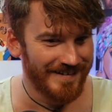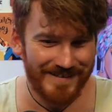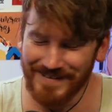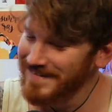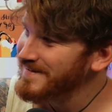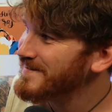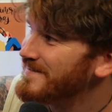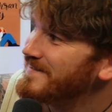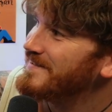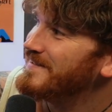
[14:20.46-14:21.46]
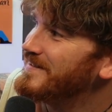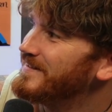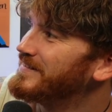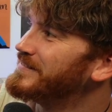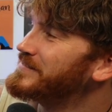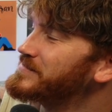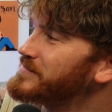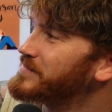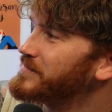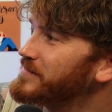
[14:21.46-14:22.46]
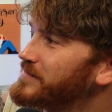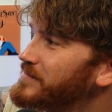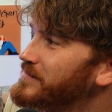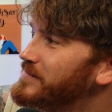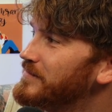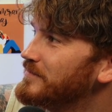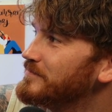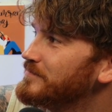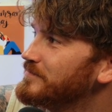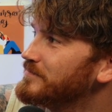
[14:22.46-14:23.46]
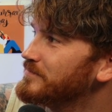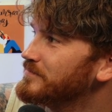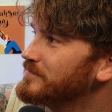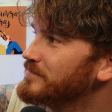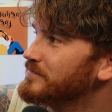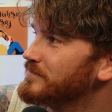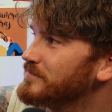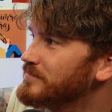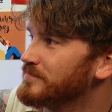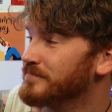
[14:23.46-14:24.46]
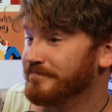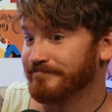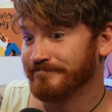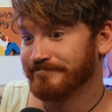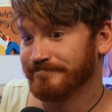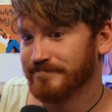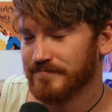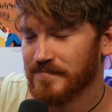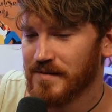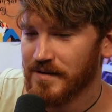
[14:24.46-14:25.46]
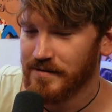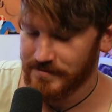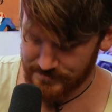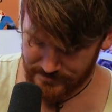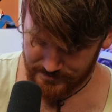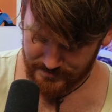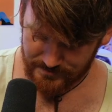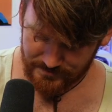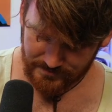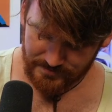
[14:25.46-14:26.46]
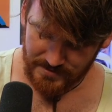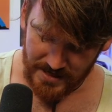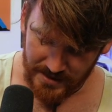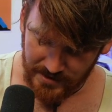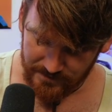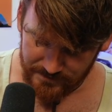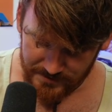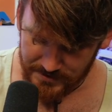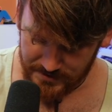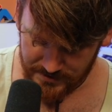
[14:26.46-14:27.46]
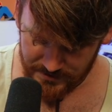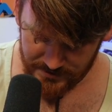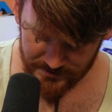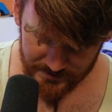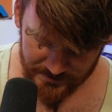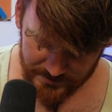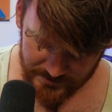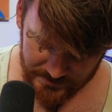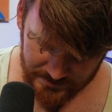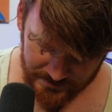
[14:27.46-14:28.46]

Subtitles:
[no speech]